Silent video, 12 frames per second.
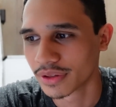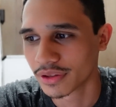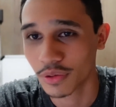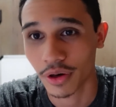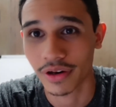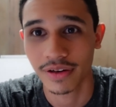
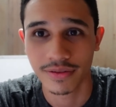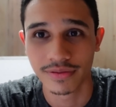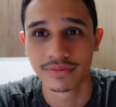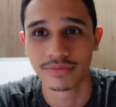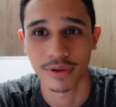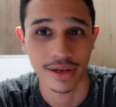You heard it,
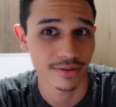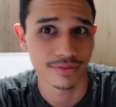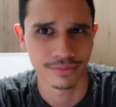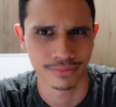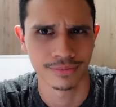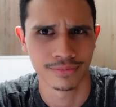right?
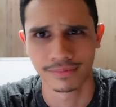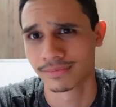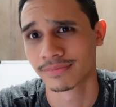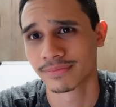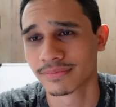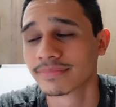
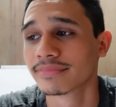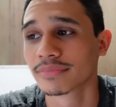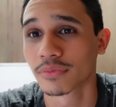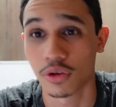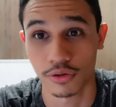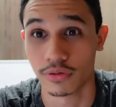
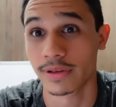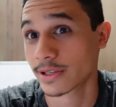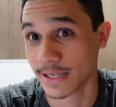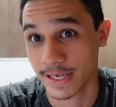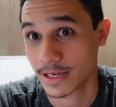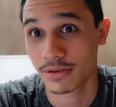Were you
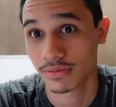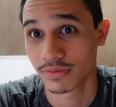listening?